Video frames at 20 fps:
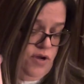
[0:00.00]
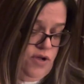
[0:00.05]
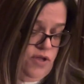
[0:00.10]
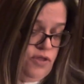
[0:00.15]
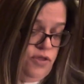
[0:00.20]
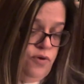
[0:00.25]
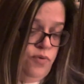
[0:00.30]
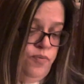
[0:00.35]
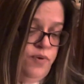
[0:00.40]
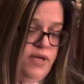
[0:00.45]

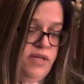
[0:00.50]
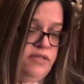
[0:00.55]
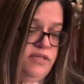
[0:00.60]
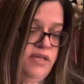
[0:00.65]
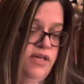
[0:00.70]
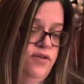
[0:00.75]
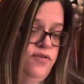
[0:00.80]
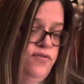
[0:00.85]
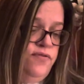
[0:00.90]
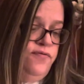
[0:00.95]
The
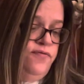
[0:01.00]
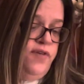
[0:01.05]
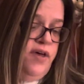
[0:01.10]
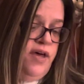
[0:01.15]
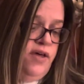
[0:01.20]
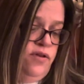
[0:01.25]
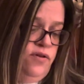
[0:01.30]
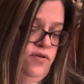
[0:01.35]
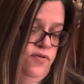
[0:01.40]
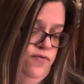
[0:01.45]
retail
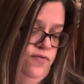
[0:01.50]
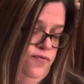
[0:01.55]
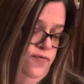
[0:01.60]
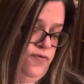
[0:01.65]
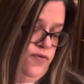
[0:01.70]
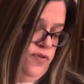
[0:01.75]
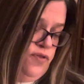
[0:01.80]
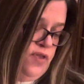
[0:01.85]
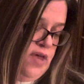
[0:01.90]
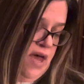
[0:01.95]
value
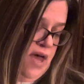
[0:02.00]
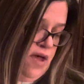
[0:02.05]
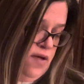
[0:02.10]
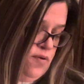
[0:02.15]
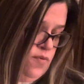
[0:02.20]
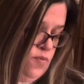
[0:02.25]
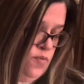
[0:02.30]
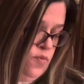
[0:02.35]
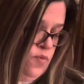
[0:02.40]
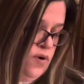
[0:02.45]
for that
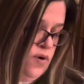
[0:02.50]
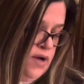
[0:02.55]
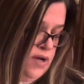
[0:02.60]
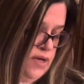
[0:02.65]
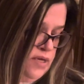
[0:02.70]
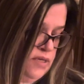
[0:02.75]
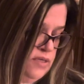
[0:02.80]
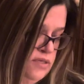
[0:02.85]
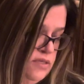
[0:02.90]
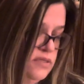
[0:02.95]

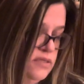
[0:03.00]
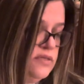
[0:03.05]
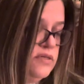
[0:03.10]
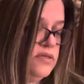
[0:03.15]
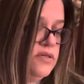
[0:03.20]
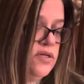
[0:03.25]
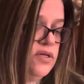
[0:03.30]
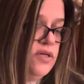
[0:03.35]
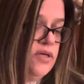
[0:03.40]
was